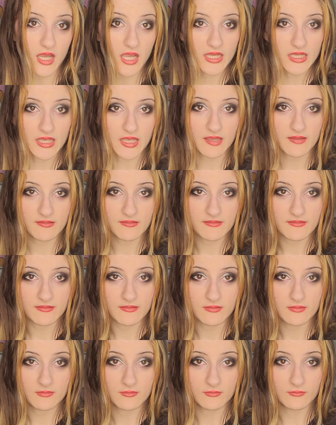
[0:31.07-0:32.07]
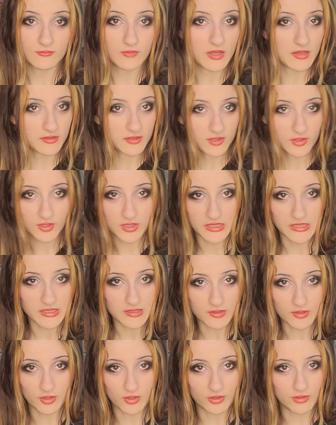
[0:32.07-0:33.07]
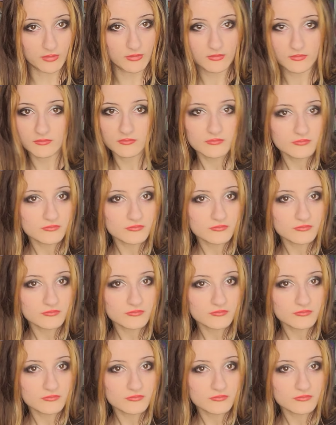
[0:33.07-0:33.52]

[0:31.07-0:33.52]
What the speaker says: I guess while you're here,